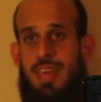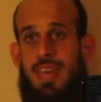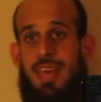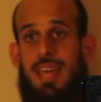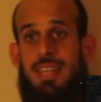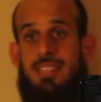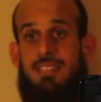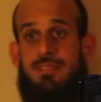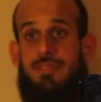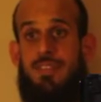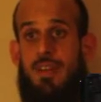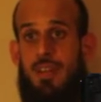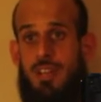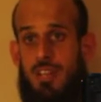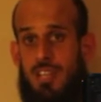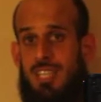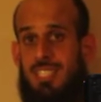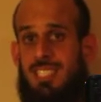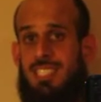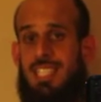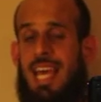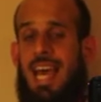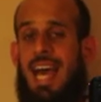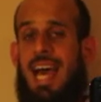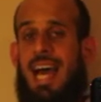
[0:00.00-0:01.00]
it's very
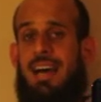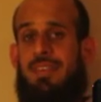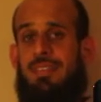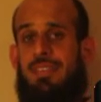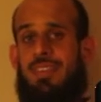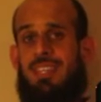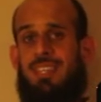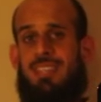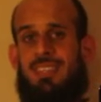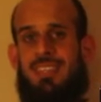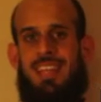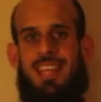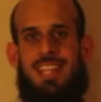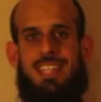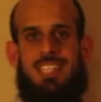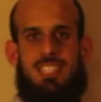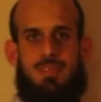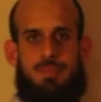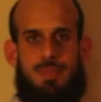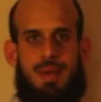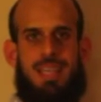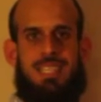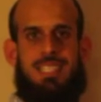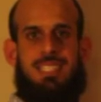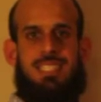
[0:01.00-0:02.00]
good to have it
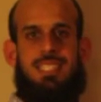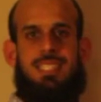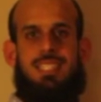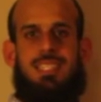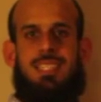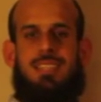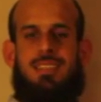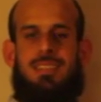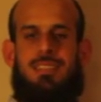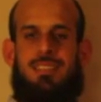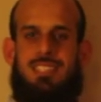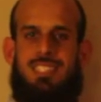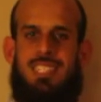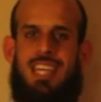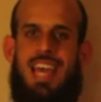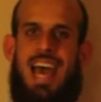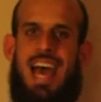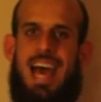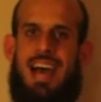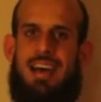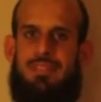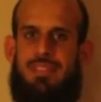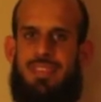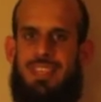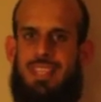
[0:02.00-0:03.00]
inspected, to
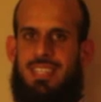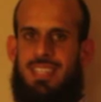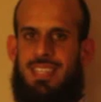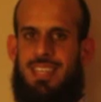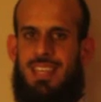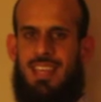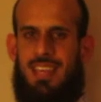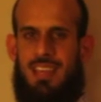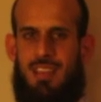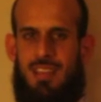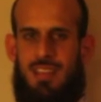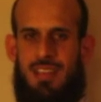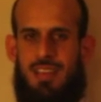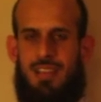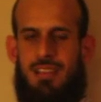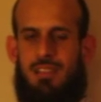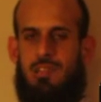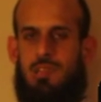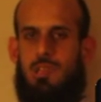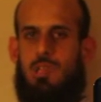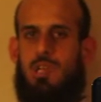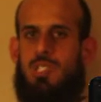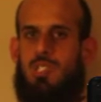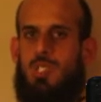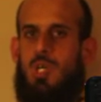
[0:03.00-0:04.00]
have it
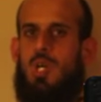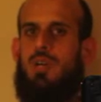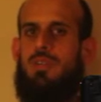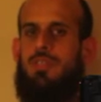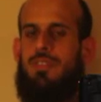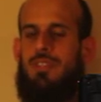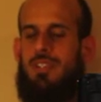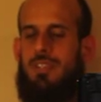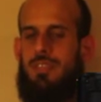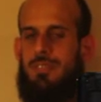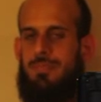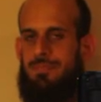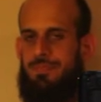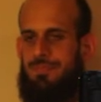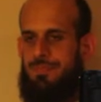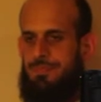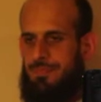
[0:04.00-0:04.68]
looked over.